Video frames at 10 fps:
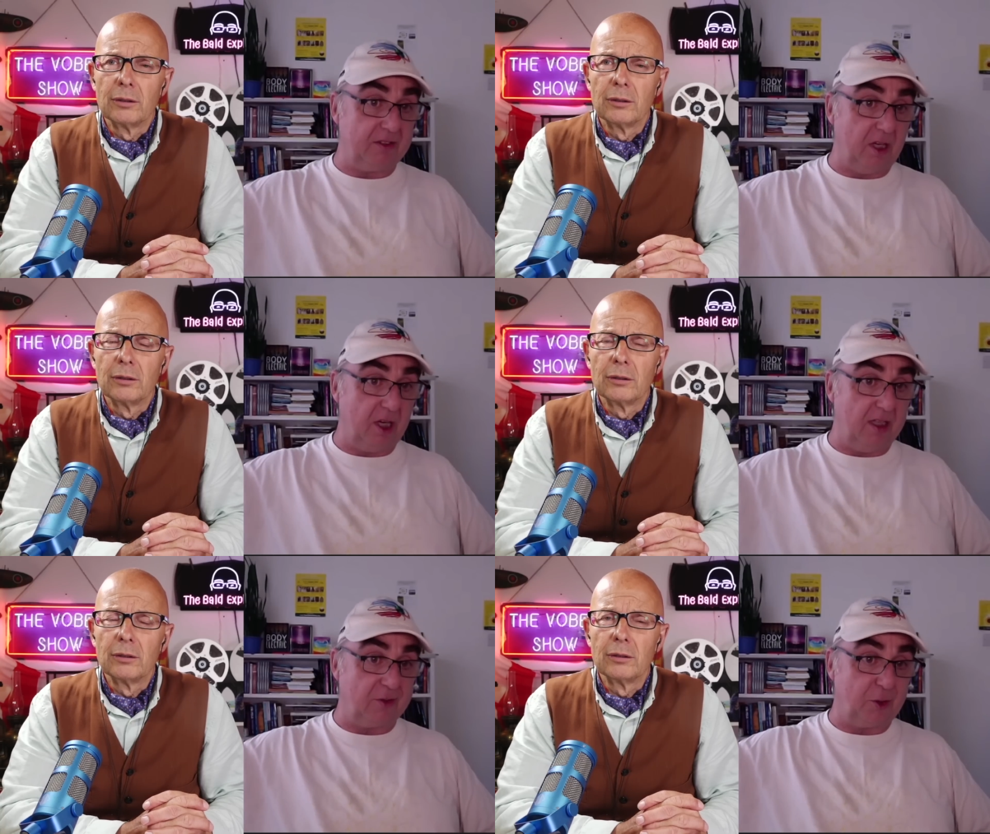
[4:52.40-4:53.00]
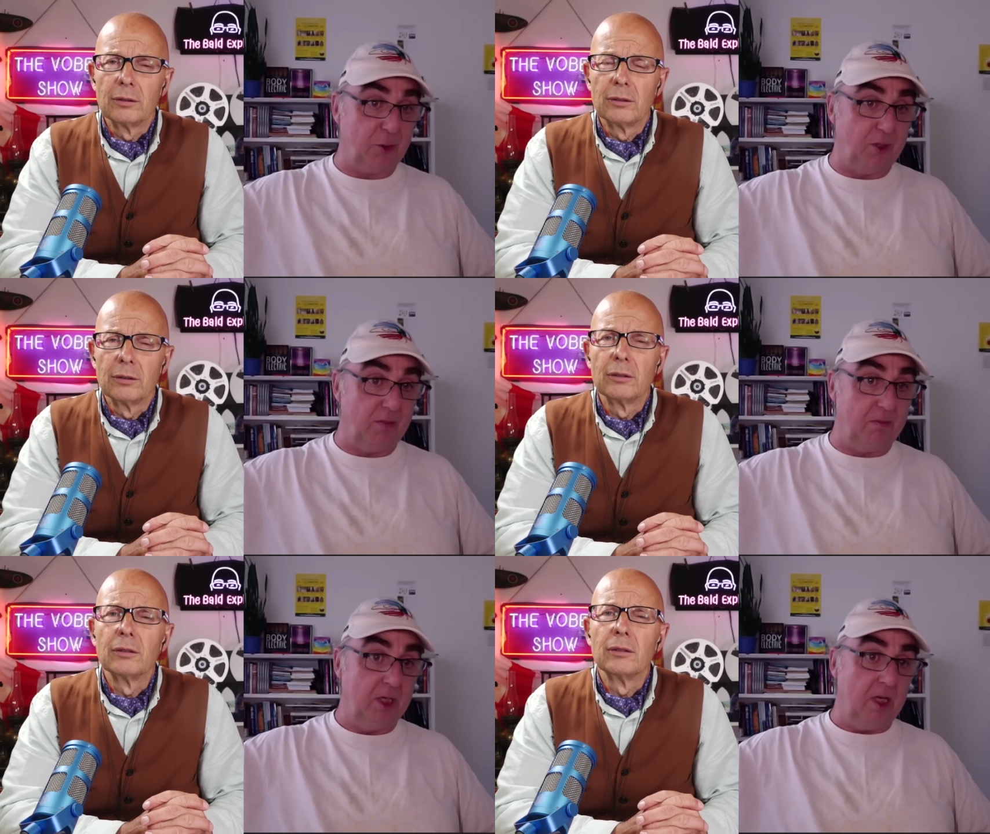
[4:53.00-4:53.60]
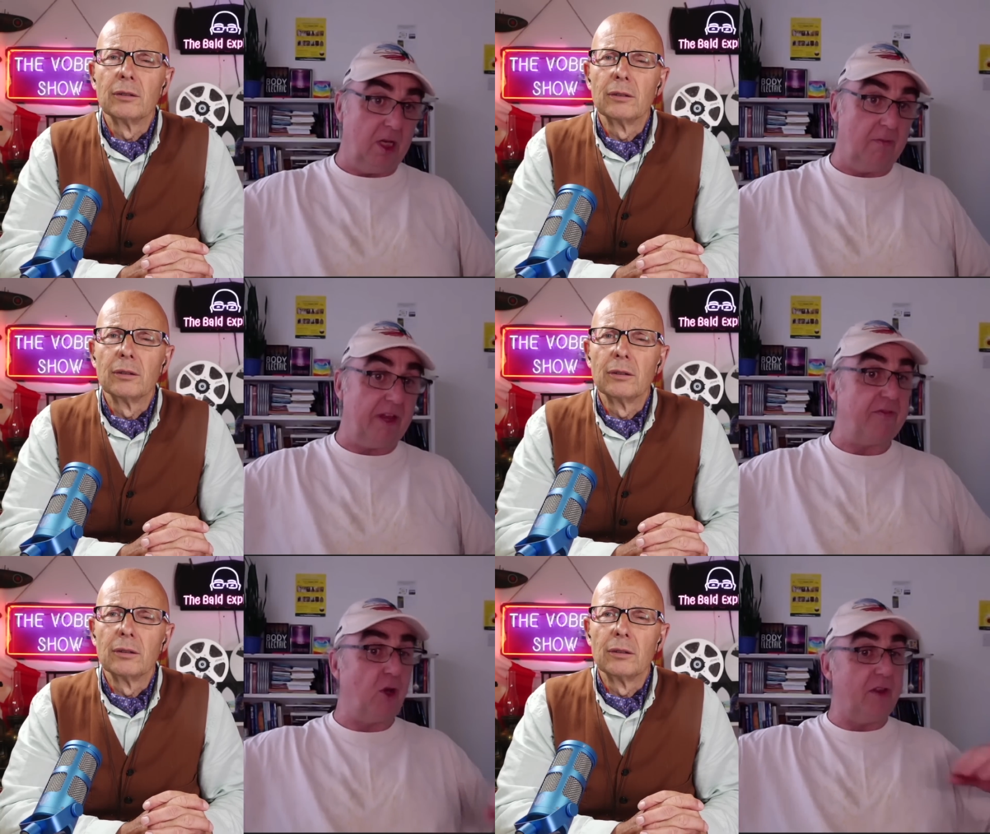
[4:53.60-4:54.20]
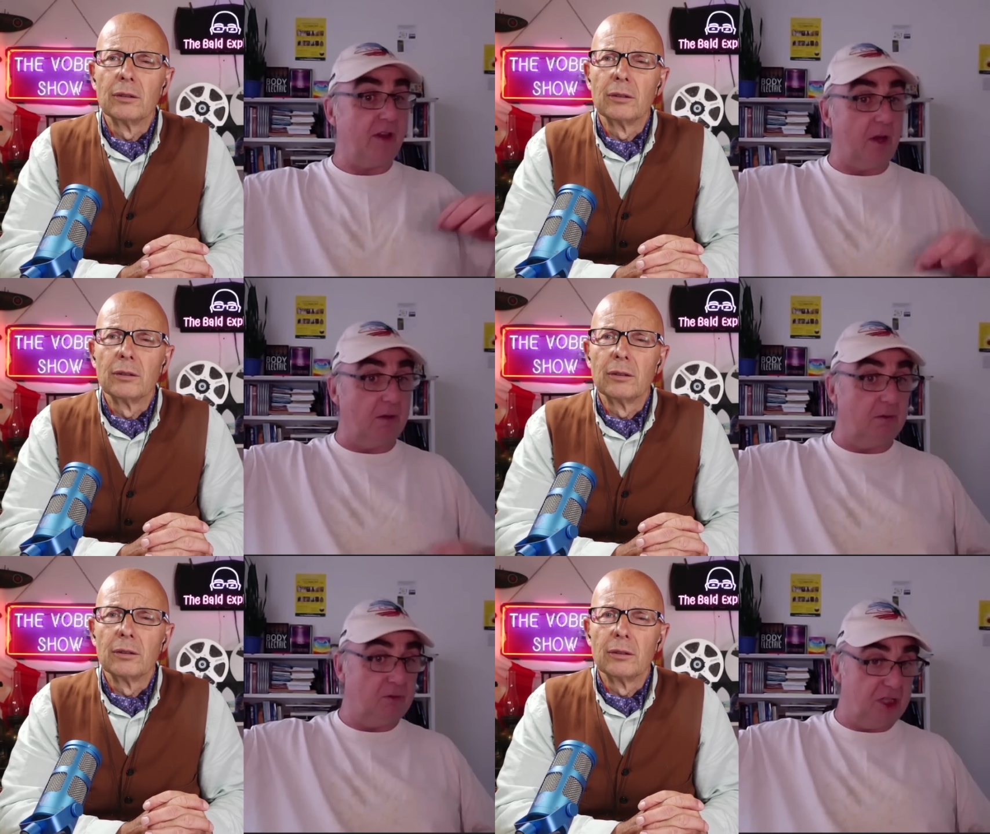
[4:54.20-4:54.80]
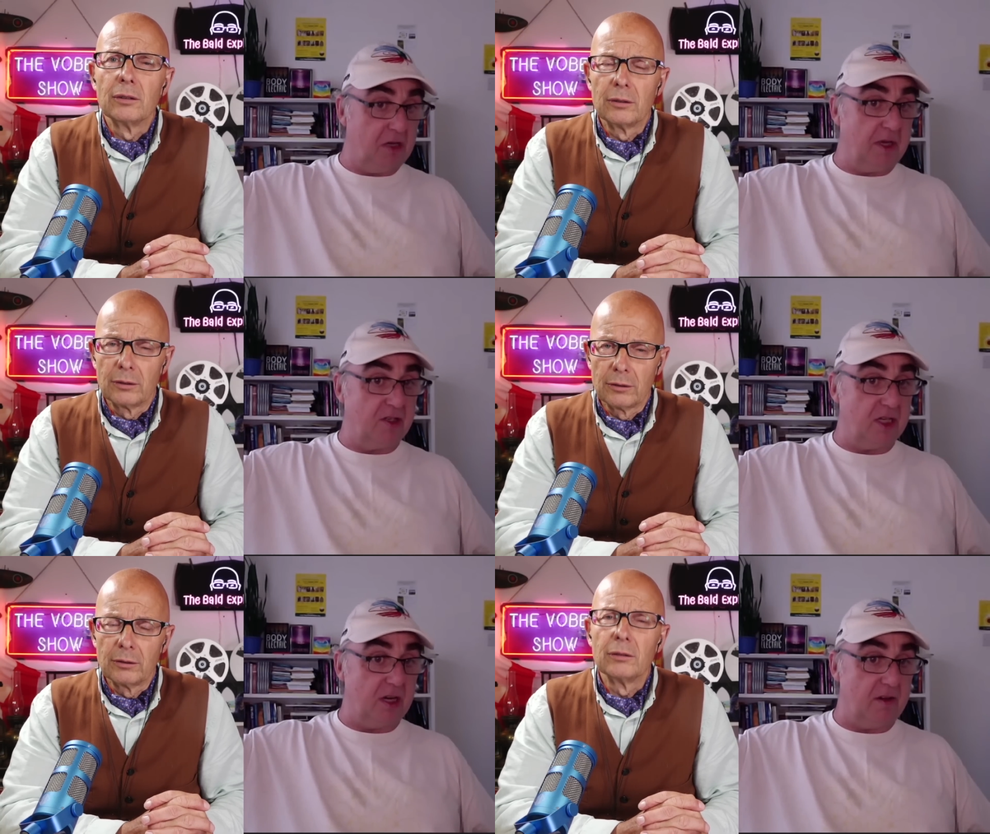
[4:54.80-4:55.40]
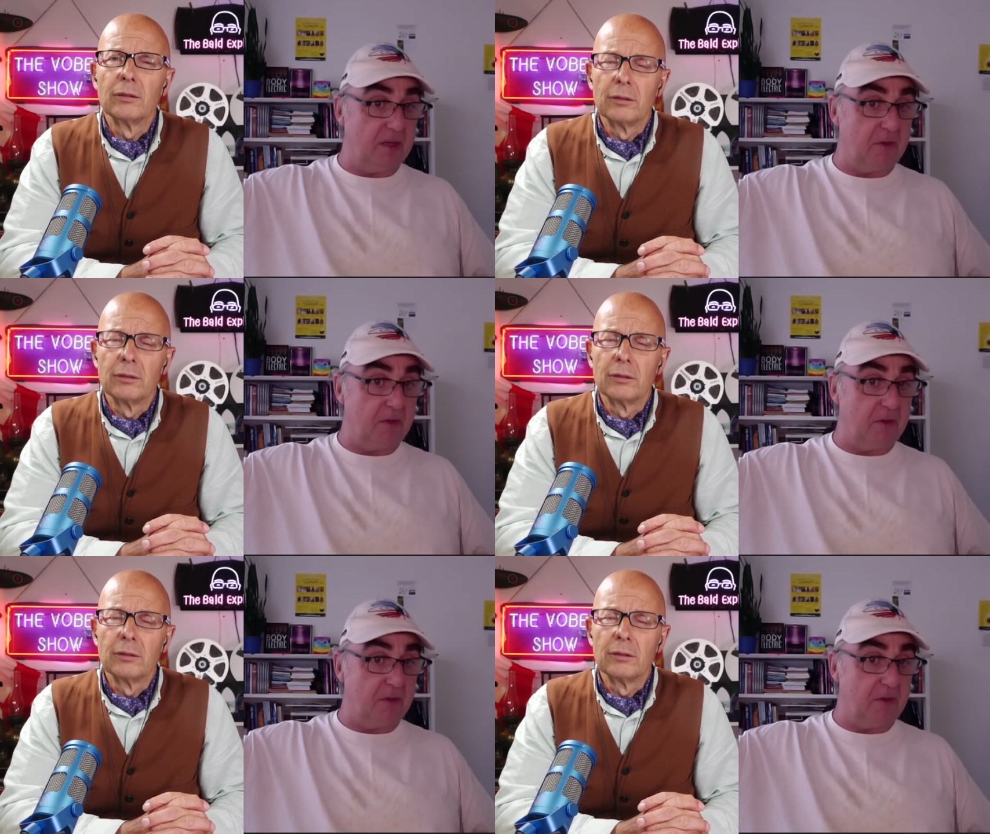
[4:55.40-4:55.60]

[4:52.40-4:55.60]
Speaker 1: as I like to call them, um, they've got their own geoengineering